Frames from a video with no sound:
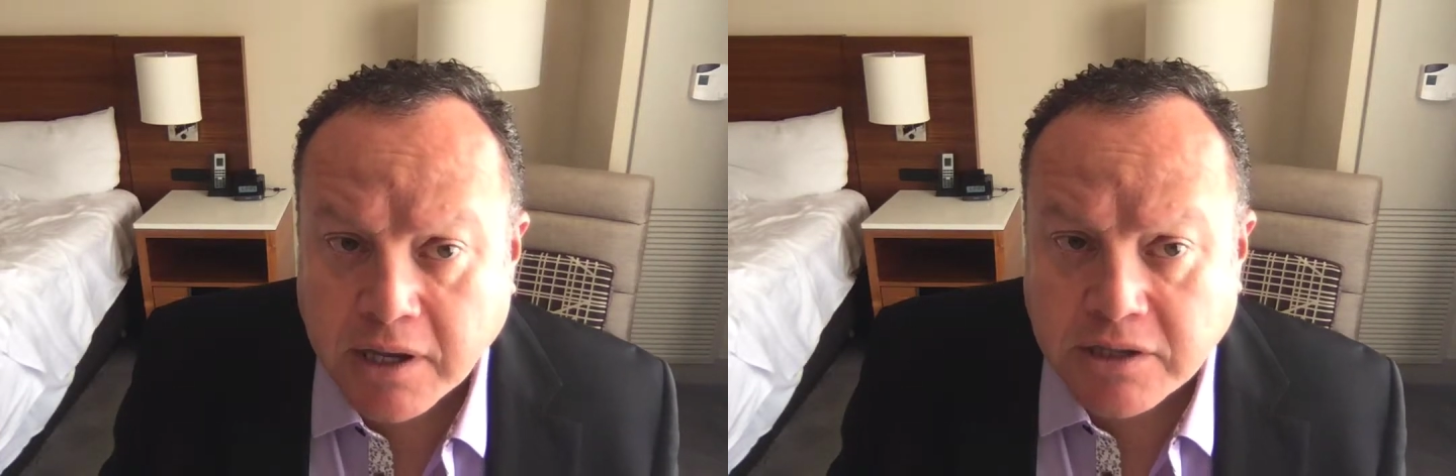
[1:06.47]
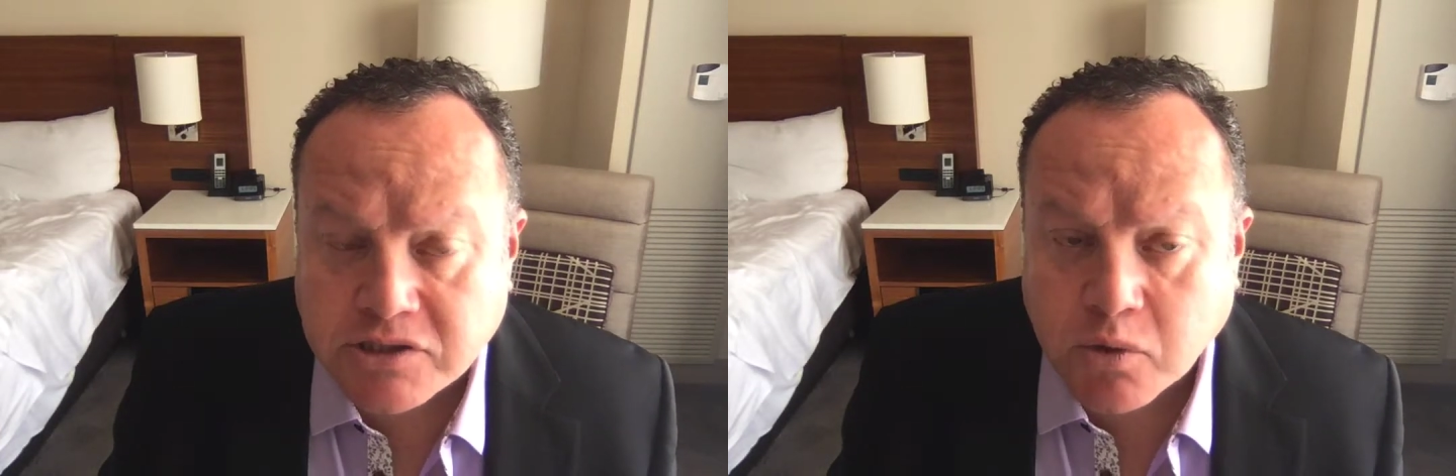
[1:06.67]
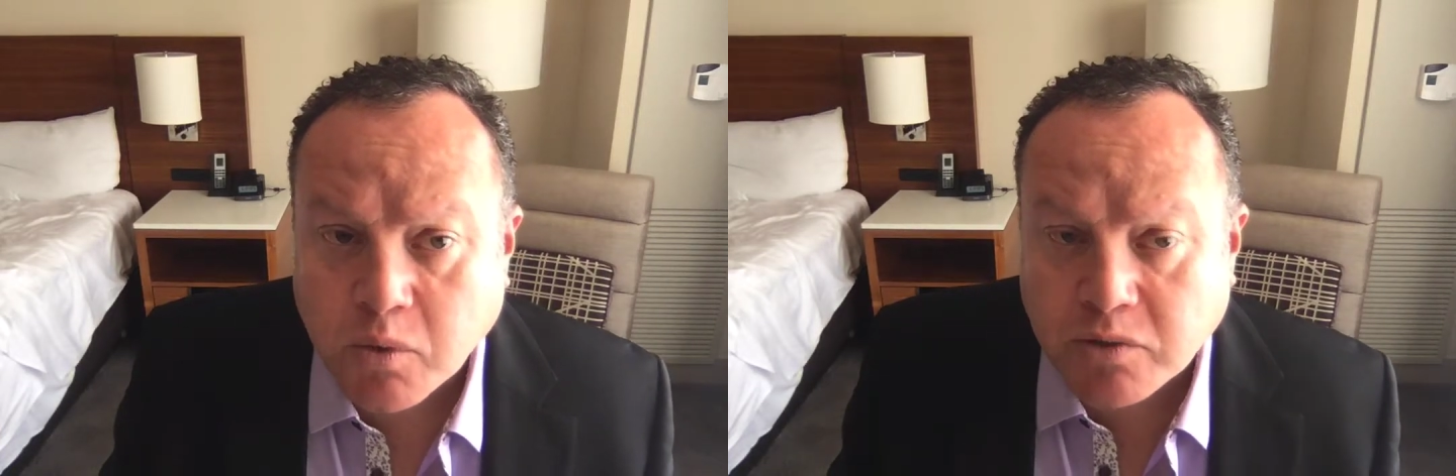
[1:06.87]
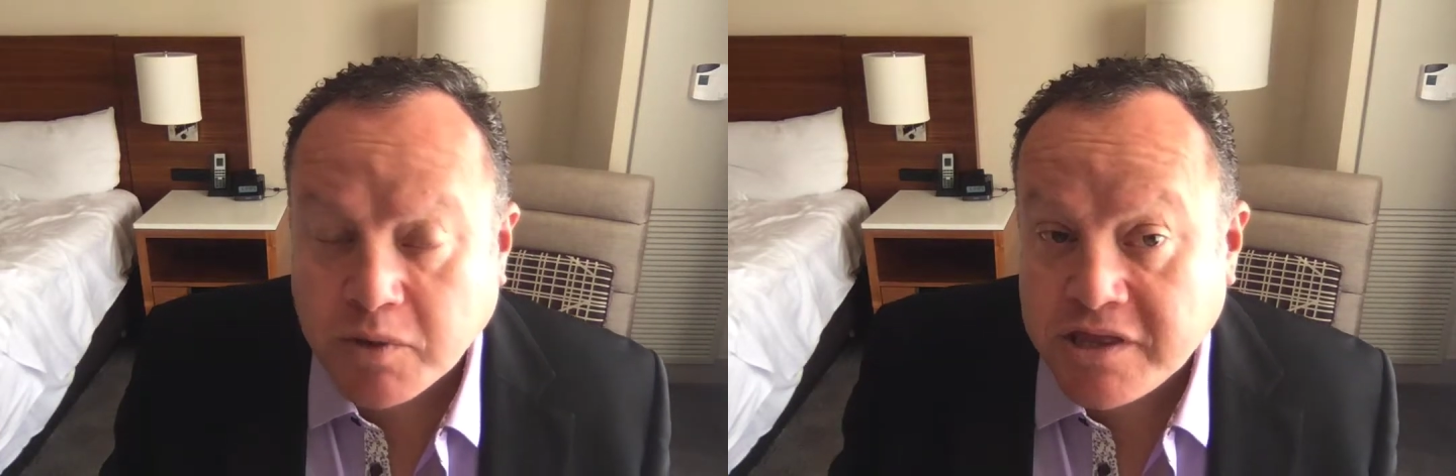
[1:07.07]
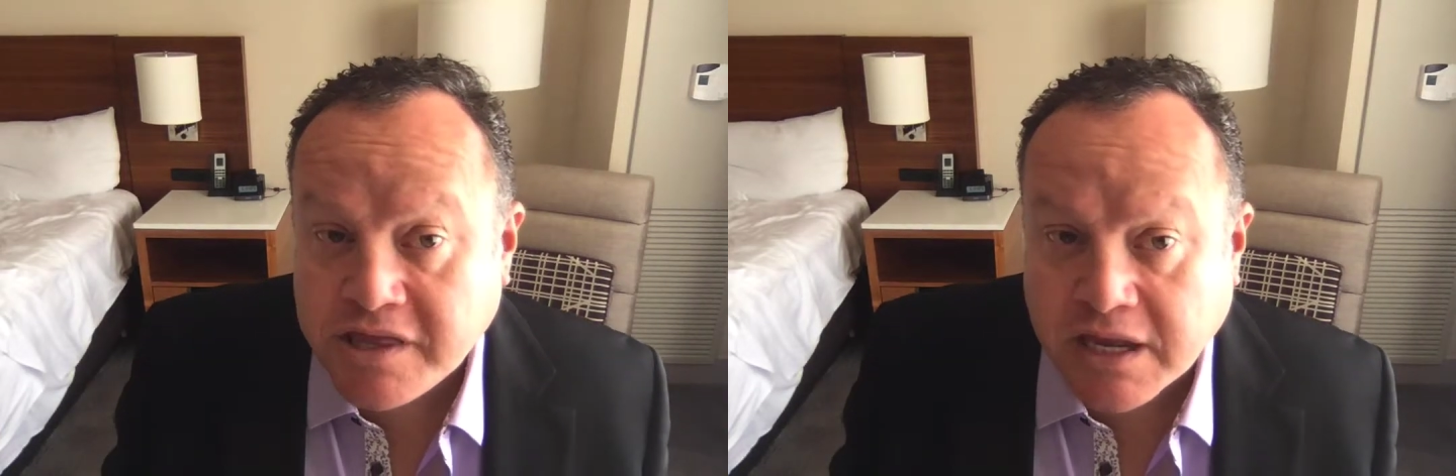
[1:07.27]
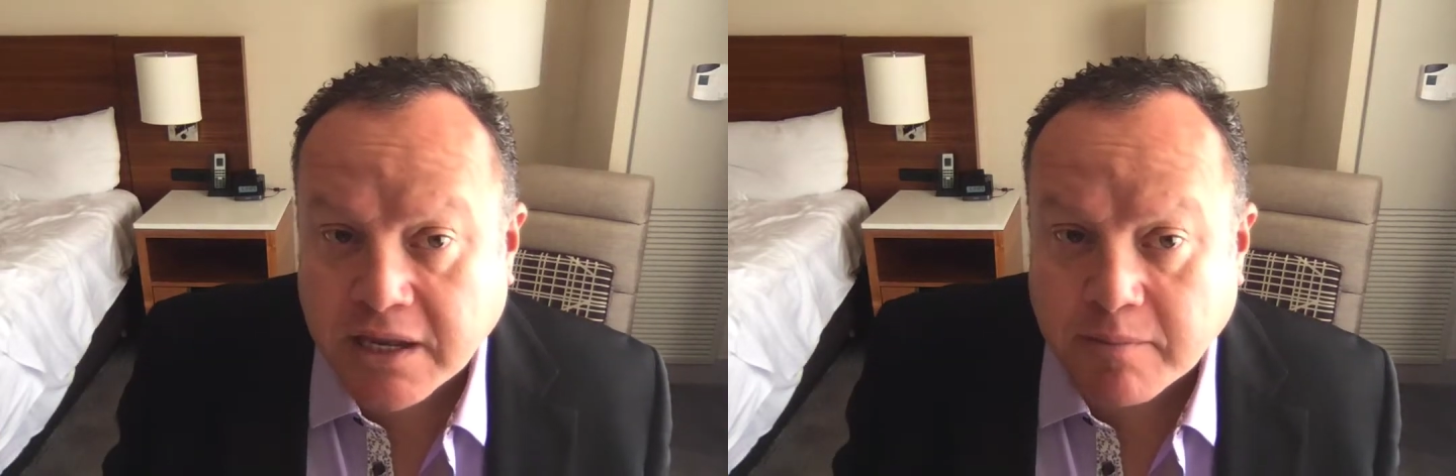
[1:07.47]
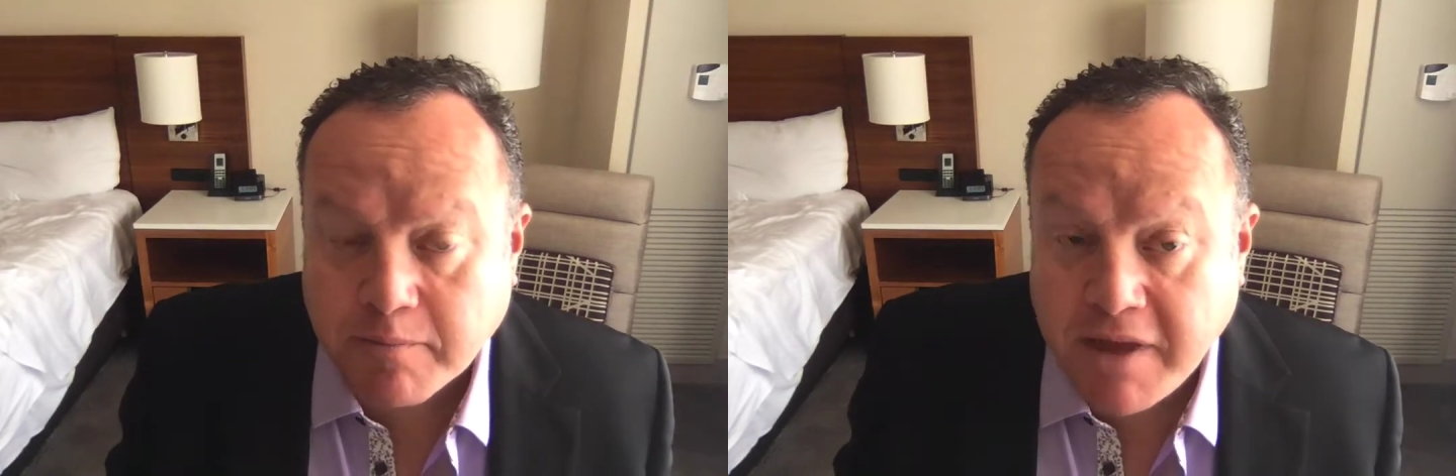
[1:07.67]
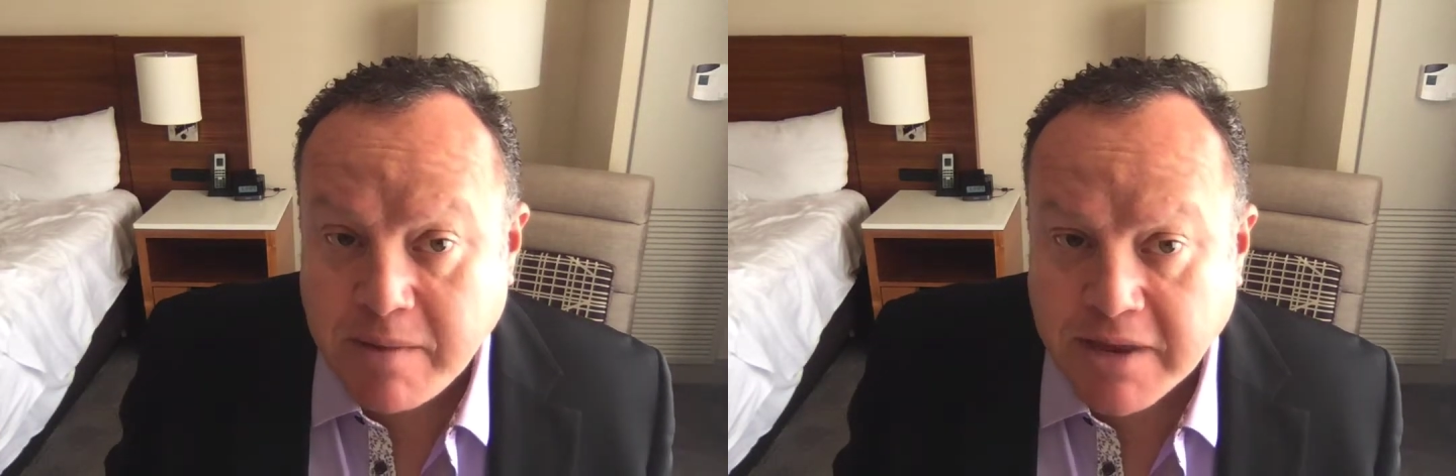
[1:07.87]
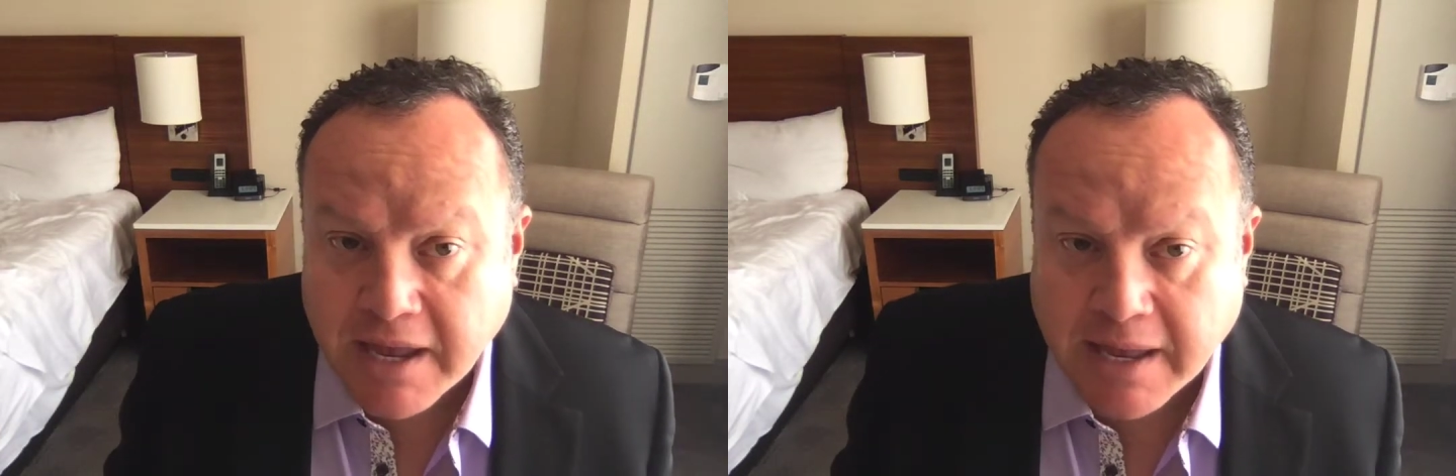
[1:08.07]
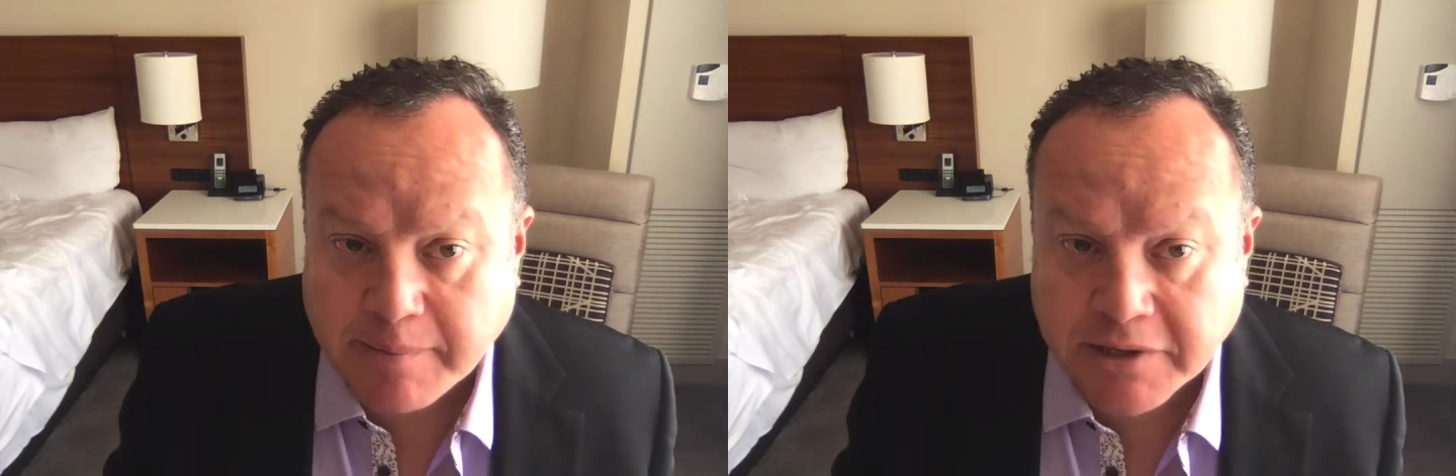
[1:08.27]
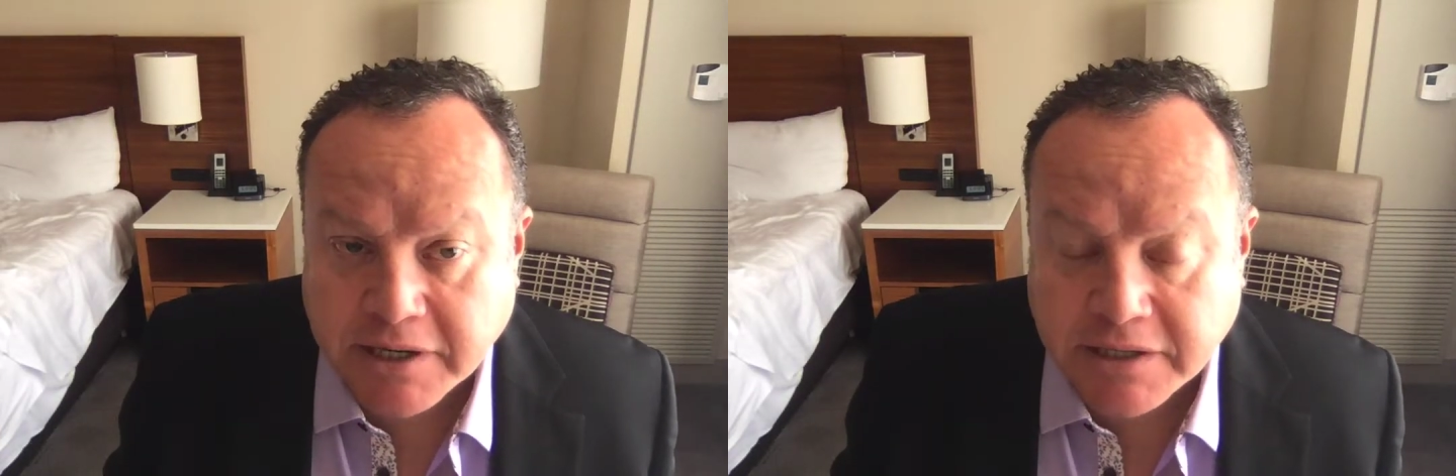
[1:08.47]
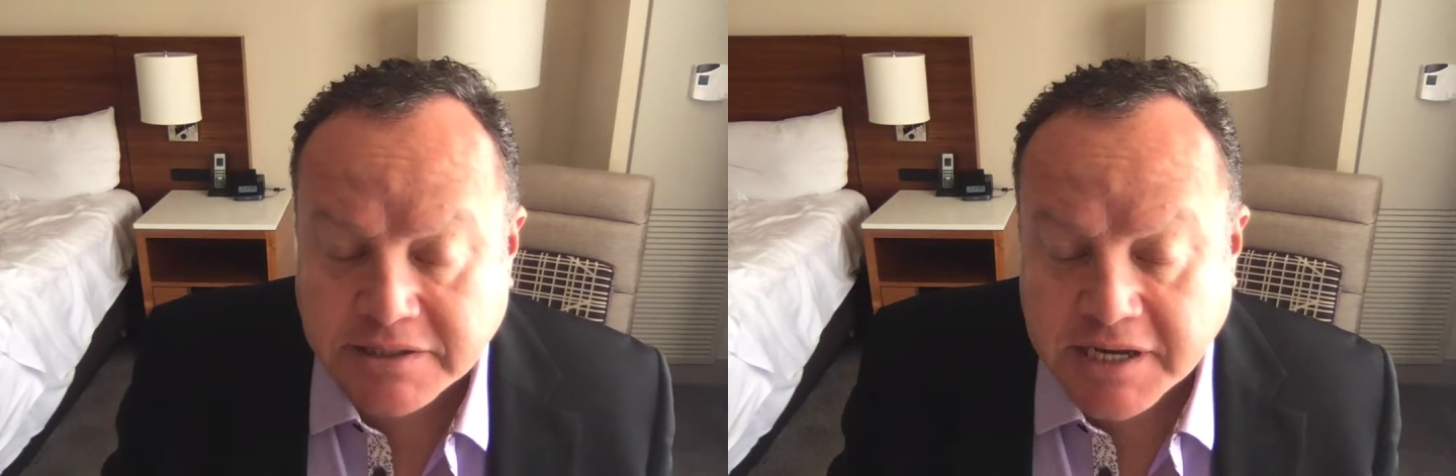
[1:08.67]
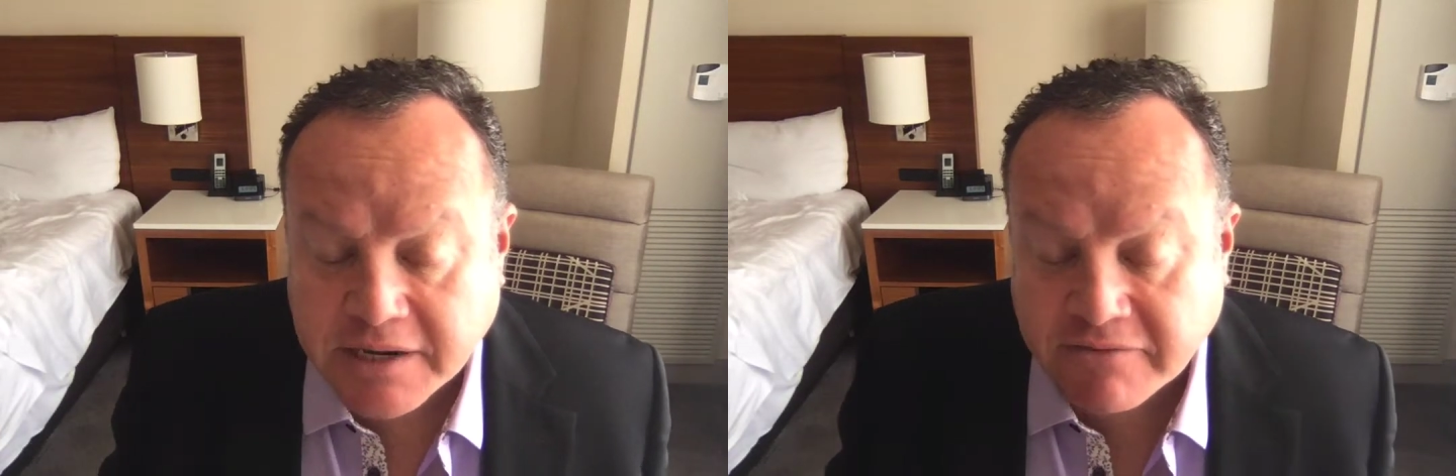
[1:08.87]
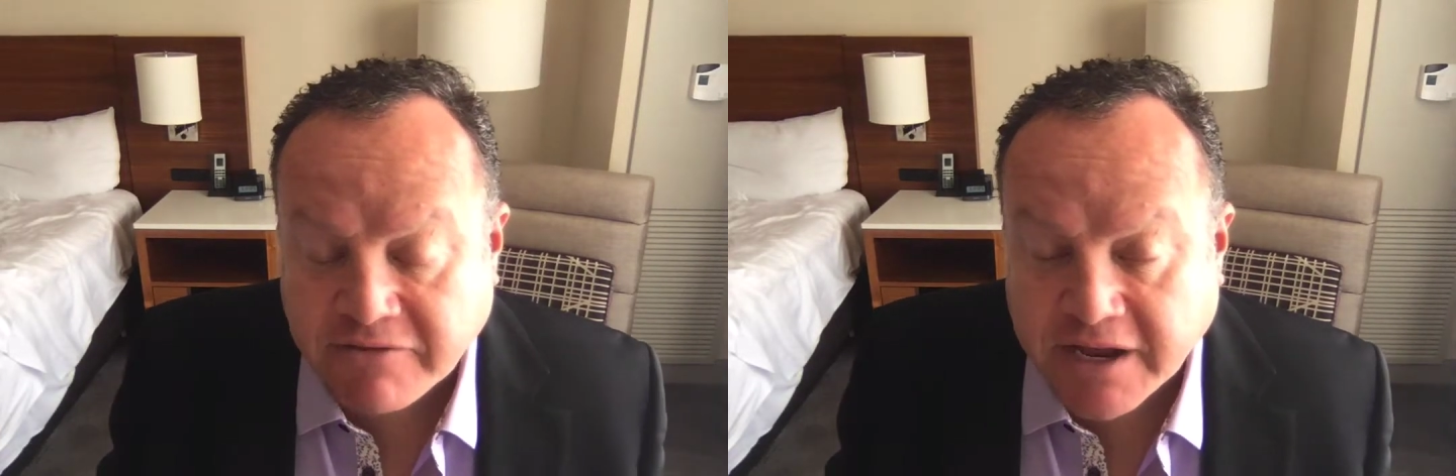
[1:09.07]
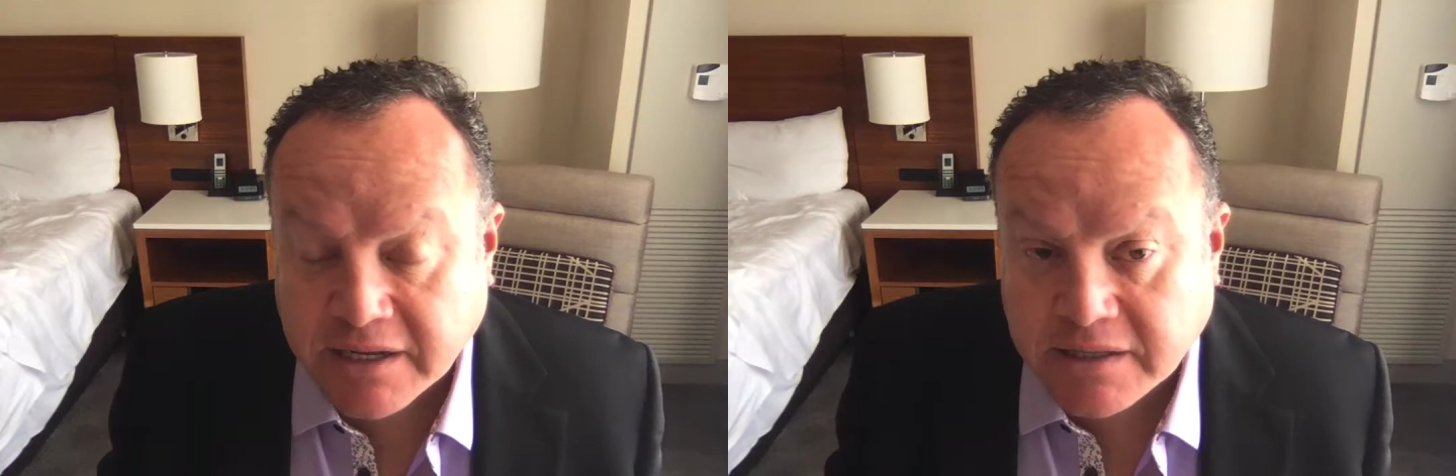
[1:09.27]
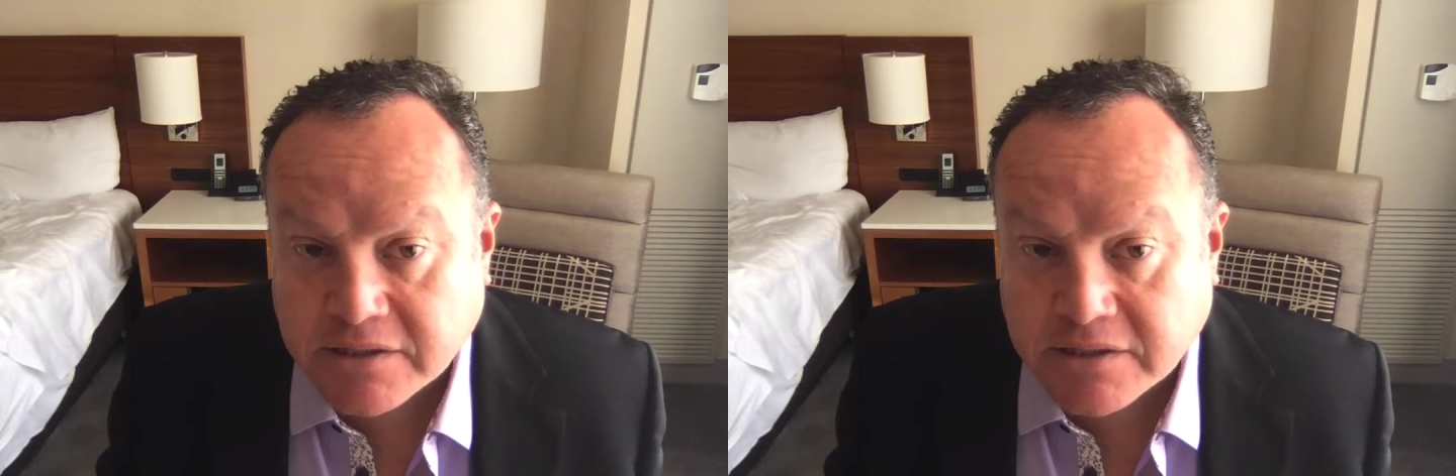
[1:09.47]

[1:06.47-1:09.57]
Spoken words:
So what we think may be happening is that, in fact,